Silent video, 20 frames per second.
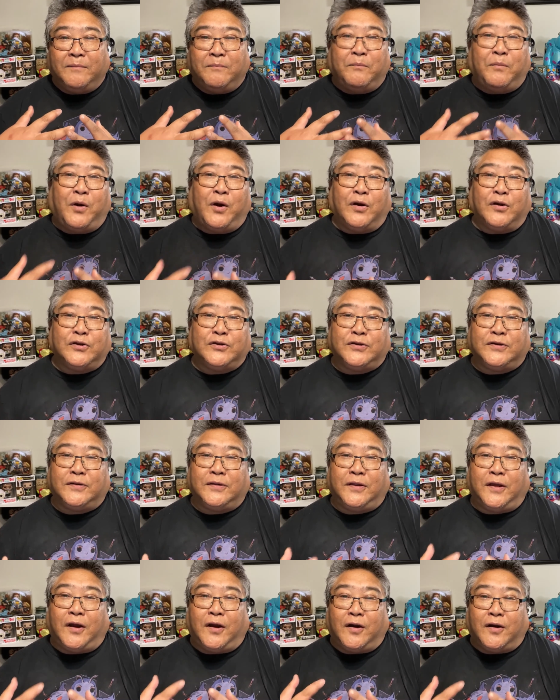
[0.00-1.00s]

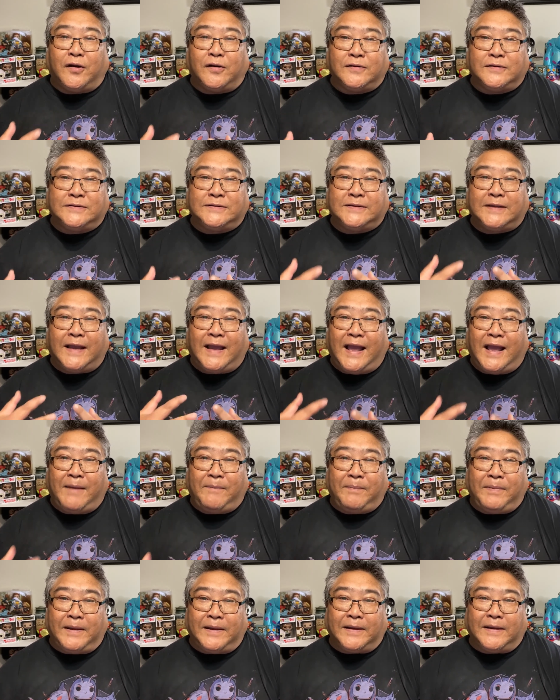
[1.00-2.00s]
martial arts
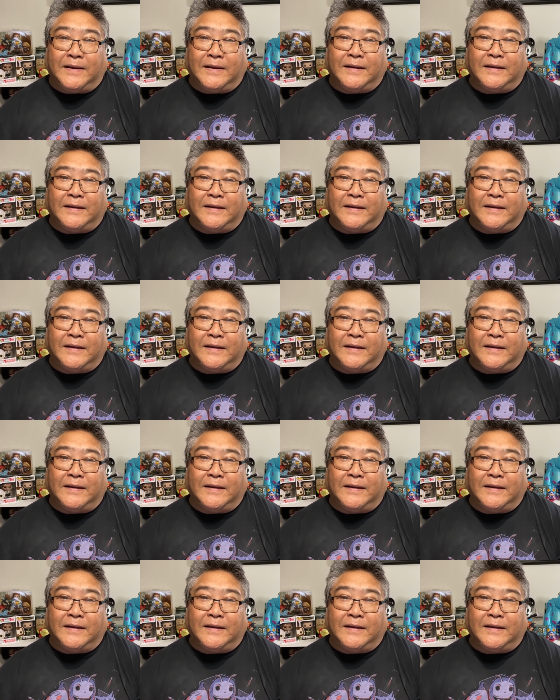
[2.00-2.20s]
epic,